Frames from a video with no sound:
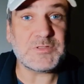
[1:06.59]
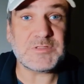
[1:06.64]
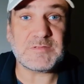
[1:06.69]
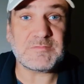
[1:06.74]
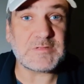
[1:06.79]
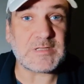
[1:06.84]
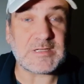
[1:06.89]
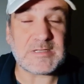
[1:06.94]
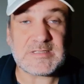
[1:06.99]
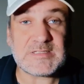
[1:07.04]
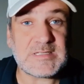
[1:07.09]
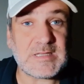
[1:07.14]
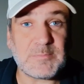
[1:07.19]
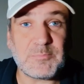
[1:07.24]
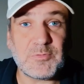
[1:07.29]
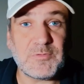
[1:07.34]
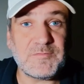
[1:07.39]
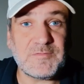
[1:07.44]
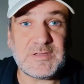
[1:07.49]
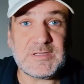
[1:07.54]
because I've done a
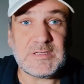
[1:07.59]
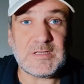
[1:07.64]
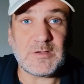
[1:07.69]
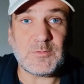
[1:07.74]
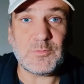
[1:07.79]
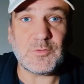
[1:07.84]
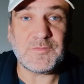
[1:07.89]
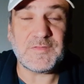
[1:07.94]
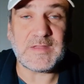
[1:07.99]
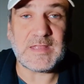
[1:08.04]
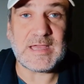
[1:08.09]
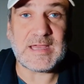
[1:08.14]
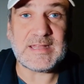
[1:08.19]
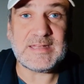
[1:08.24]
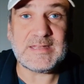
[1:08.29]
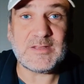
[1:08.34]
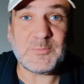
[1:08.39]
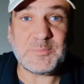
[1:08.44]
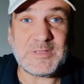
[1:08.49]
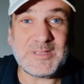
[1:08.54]
separate video on
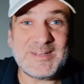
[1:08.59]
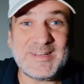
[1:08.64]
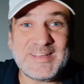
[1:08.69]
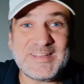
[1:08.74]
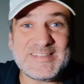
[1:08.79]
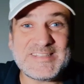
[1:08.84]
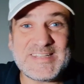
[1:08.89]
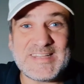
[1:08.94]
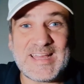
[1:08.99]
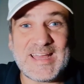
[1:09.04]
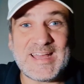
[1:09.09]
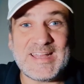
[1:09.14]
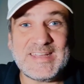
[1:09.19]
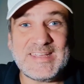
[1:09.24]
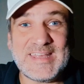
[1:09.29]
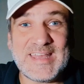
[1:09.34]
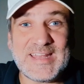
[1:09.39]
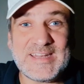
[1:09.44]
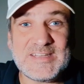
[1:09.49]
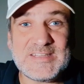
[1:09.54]
that, and there'll be a link to that
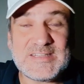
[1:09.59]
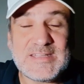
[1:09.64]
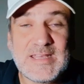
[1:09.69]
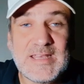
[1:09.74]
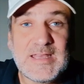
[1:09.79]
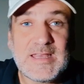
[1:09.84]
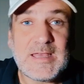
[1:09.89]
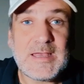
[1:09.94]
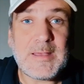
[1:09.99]
at the end.